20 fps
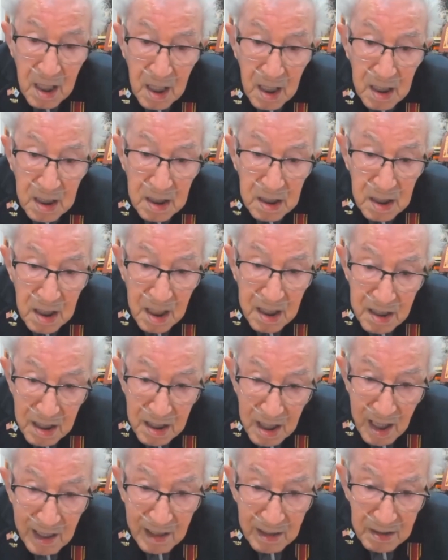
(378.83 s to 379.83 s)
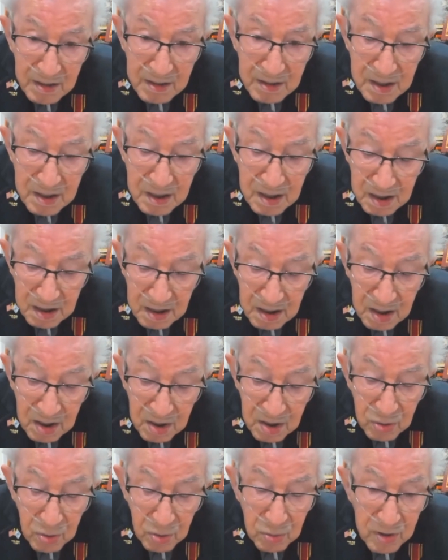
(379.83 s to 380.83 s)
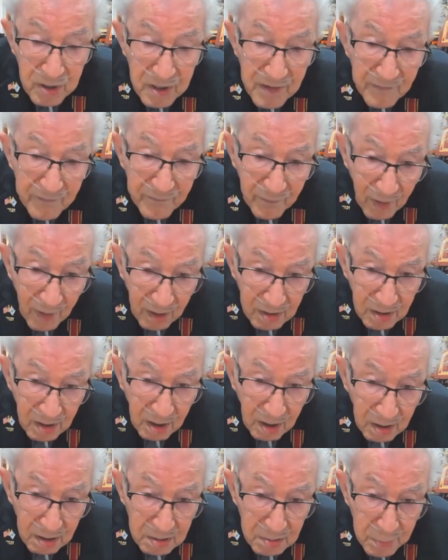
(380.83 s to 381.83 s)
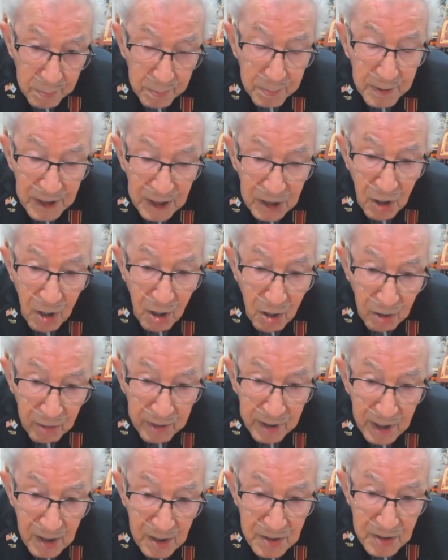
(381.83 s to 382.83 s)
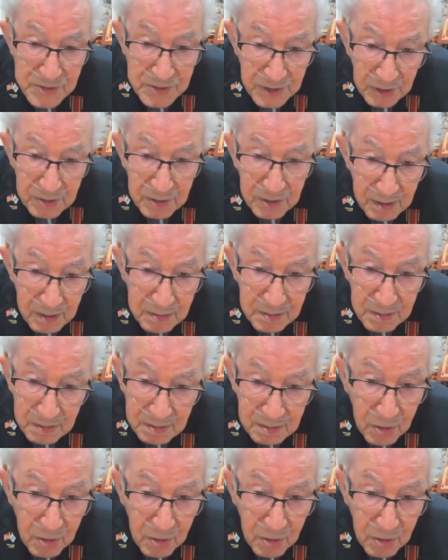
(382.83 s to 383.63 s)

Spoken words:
and they yelled to leave all the belongings on the,